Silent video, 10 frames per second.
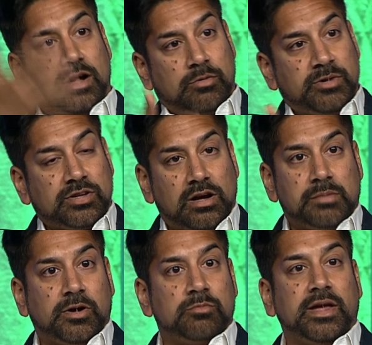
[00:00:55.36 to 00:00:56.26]
we
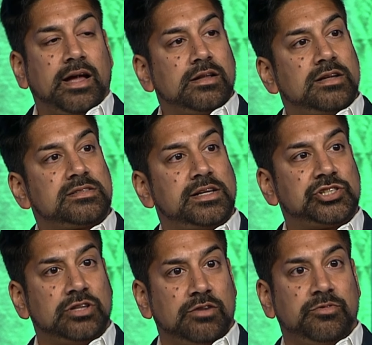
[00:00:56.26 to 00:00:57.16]
had a
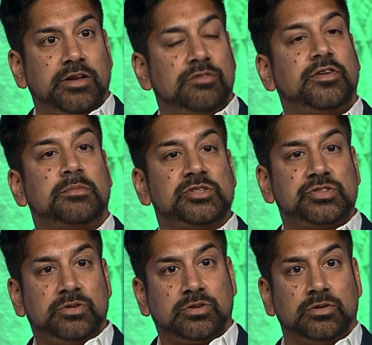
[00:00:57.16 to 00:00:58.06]
session on
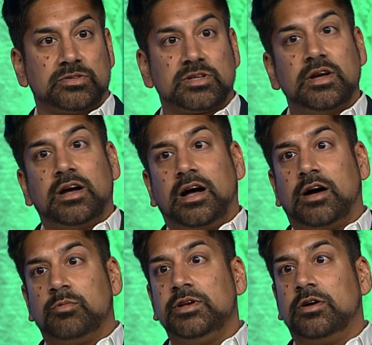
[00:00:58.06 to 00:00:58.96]
radiopharmaceuticals.
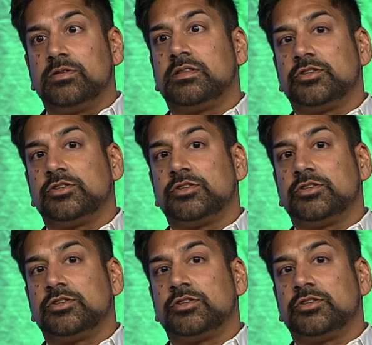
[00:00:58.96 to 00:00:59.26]
We know that